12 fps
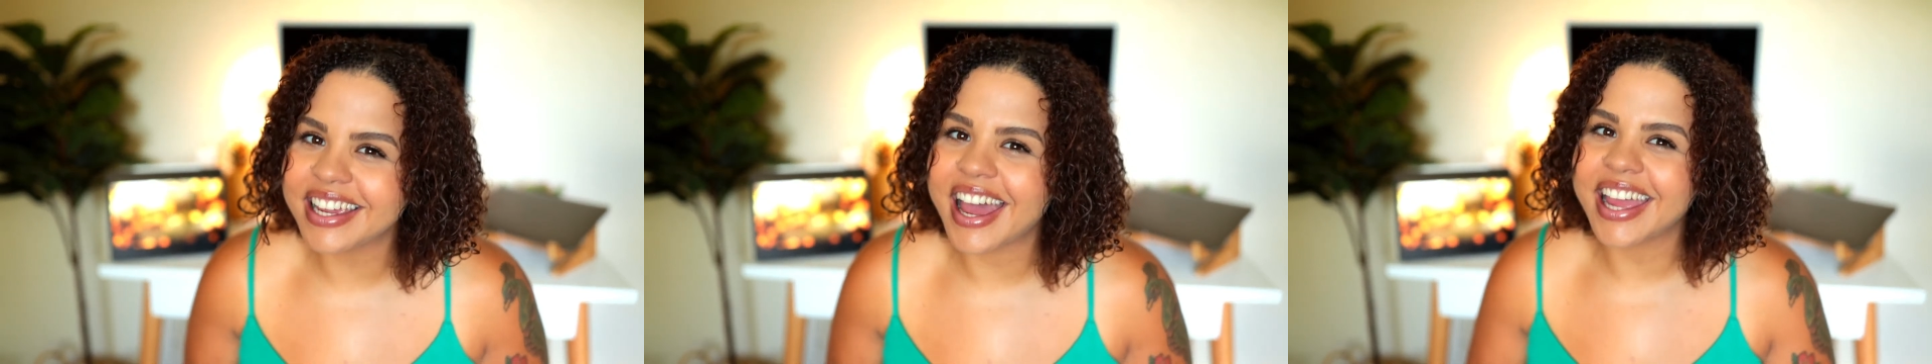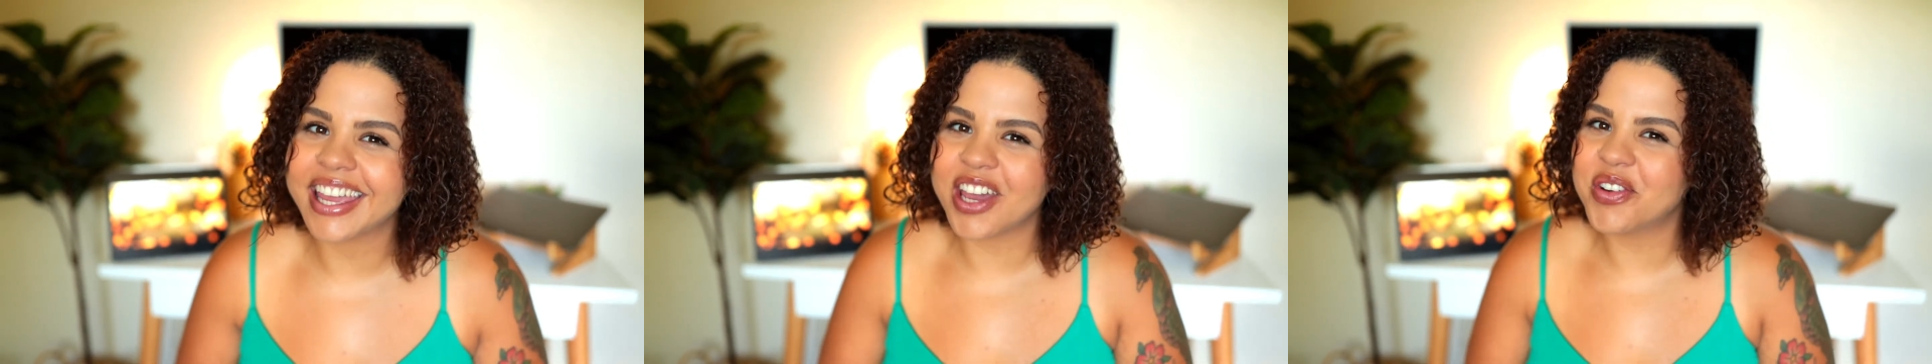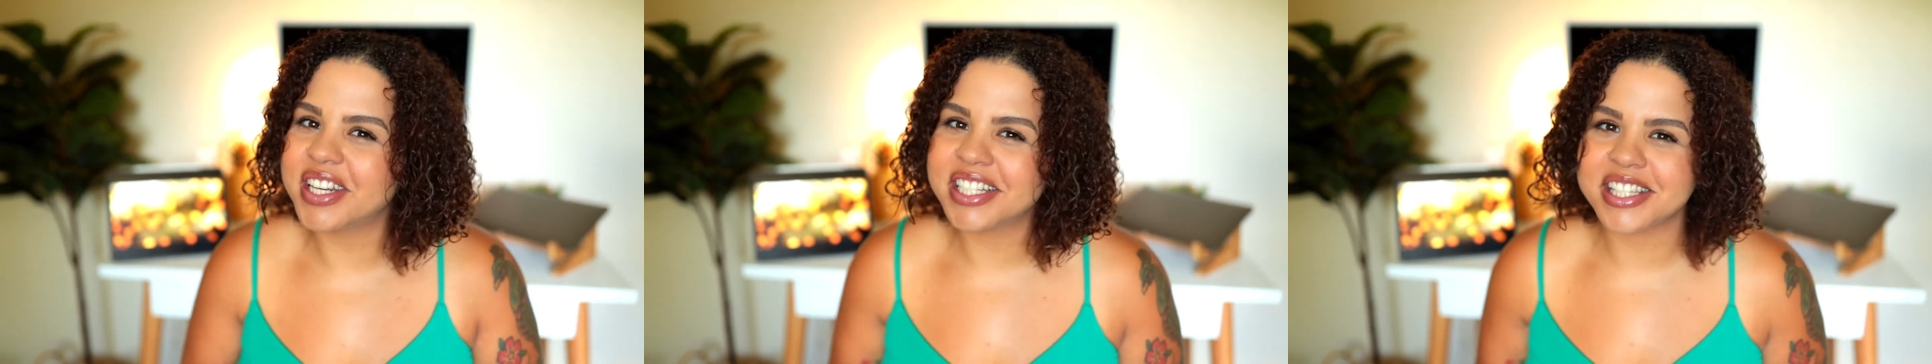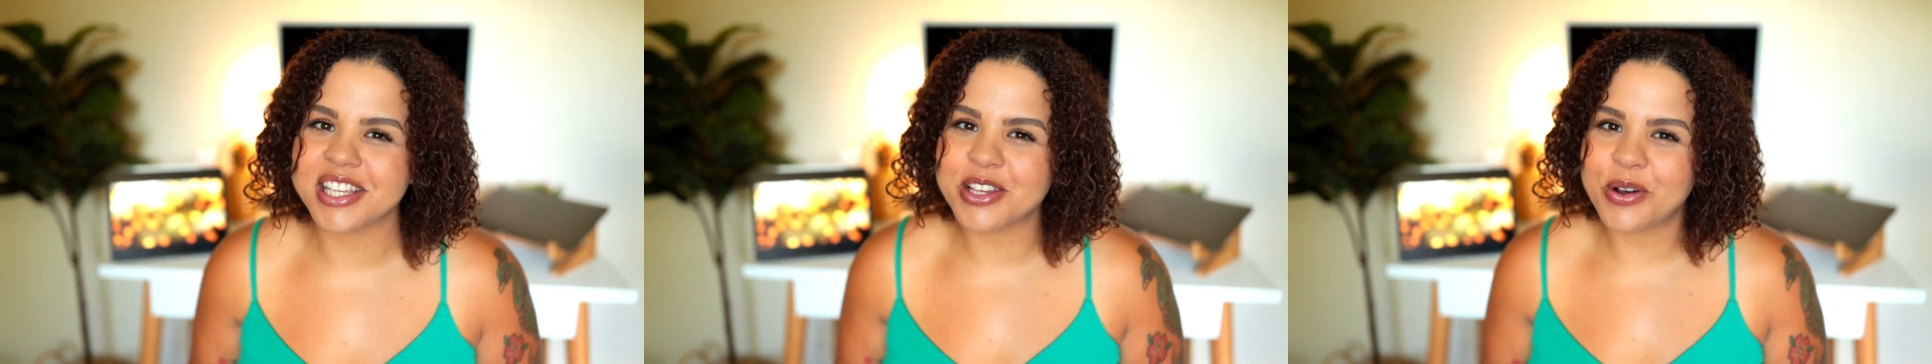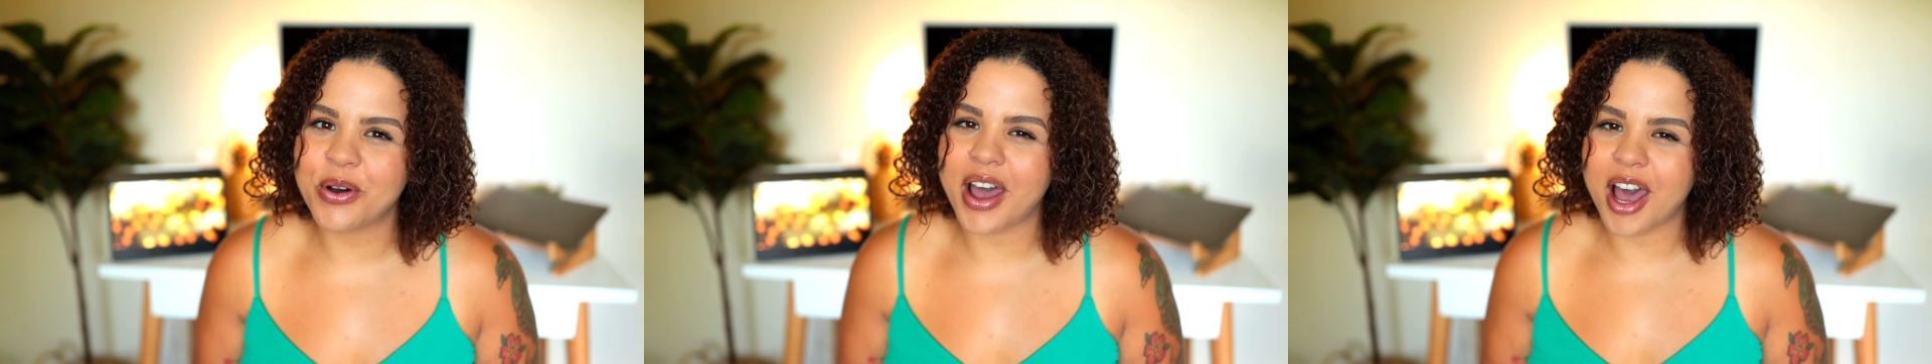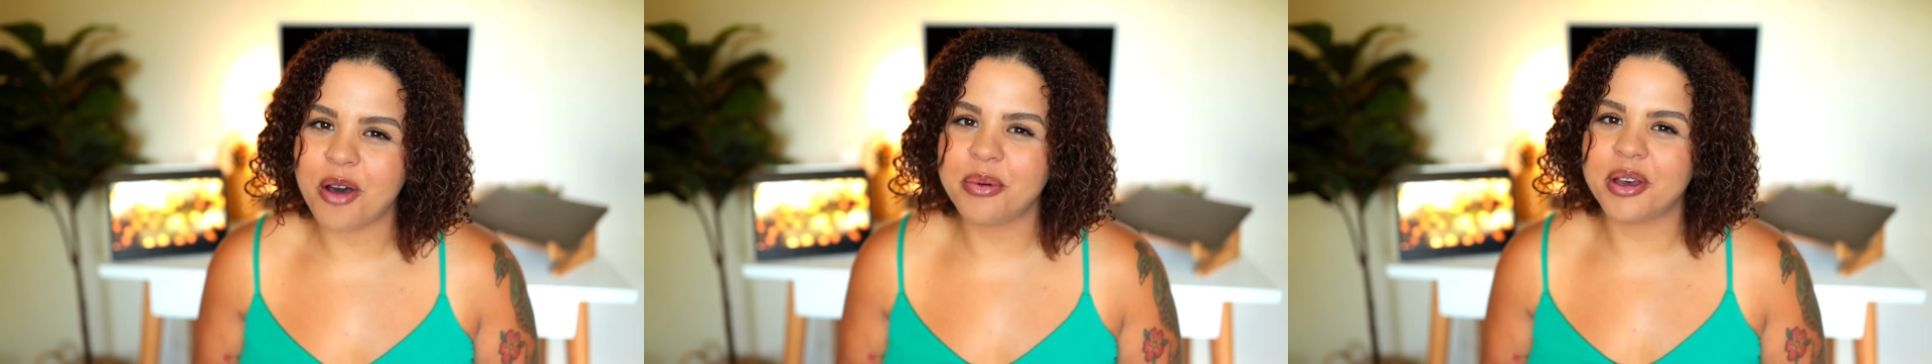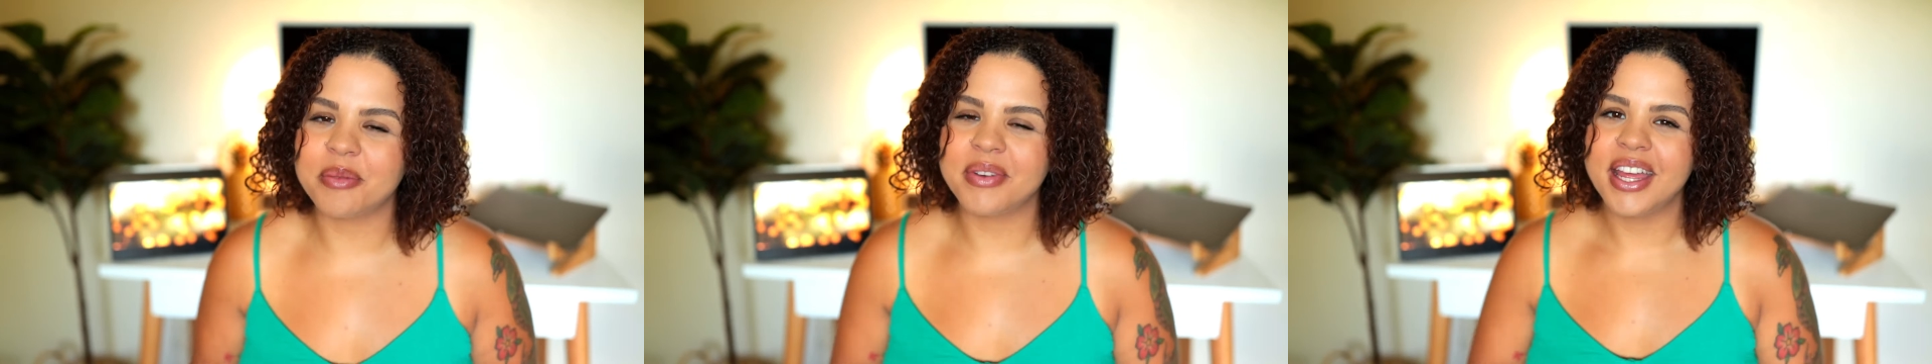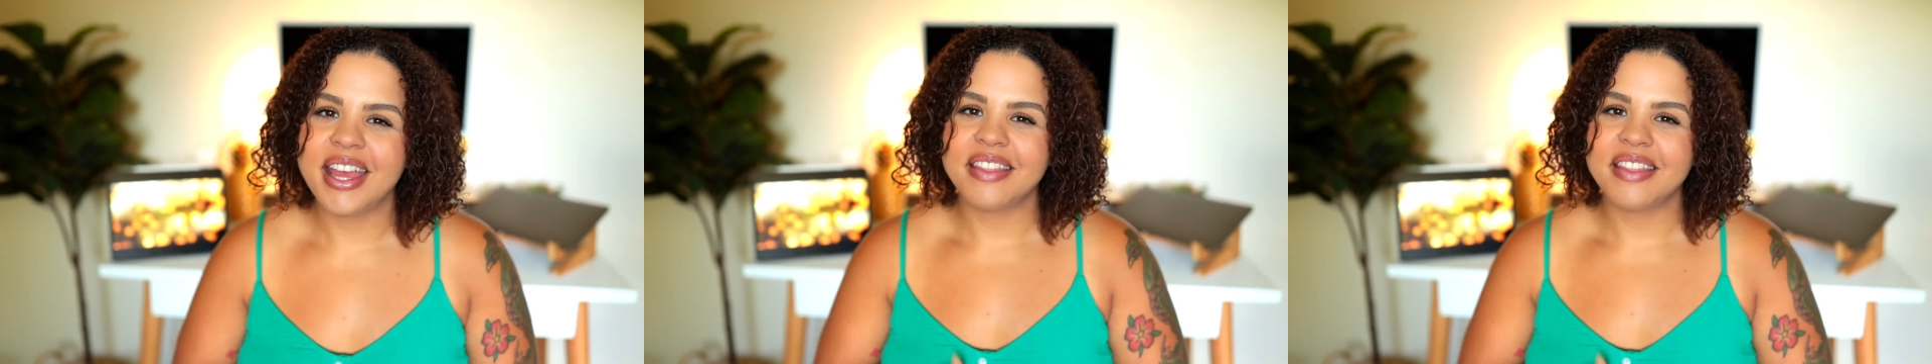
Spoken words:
I can't wait to see the whole album.